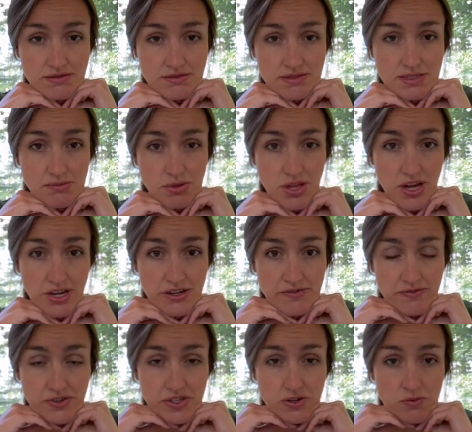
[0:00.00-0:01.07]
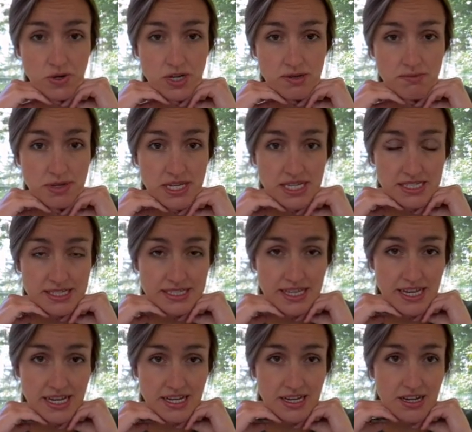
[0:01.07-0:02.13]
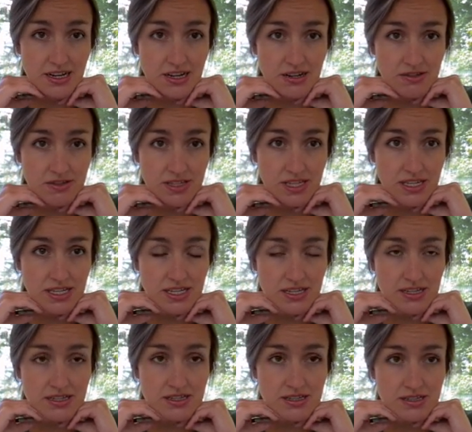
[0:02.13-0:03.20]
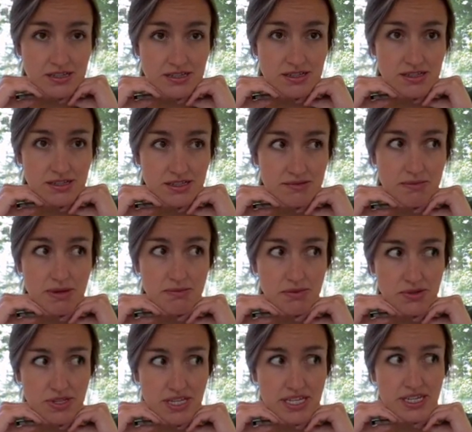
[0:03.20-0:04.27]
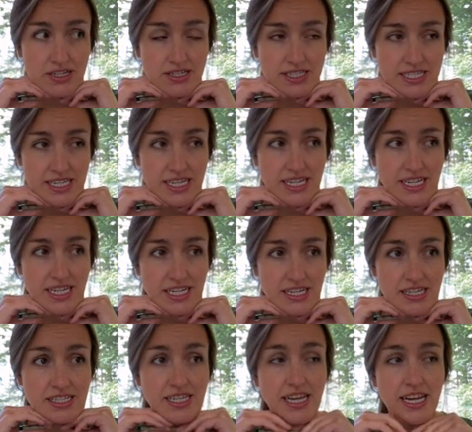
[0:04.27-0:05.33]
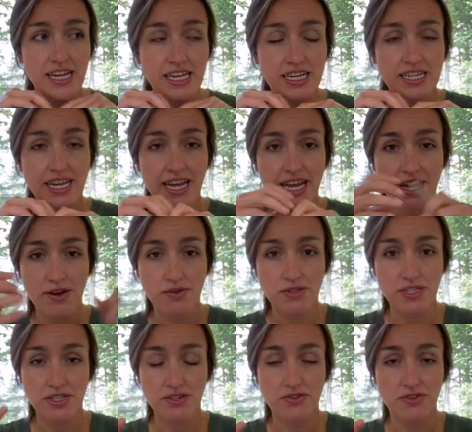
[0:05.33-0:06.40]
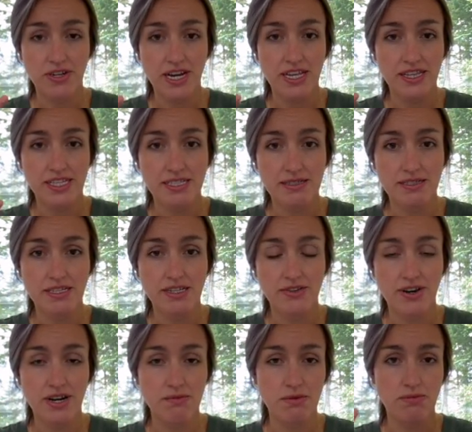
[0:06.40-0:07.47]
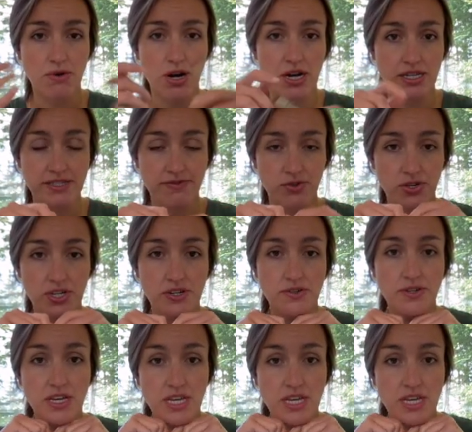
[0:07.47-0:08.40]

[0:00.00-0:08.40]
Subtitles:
applauded for their work, because they are the people that are sitting in, day out to create these incredible products for you,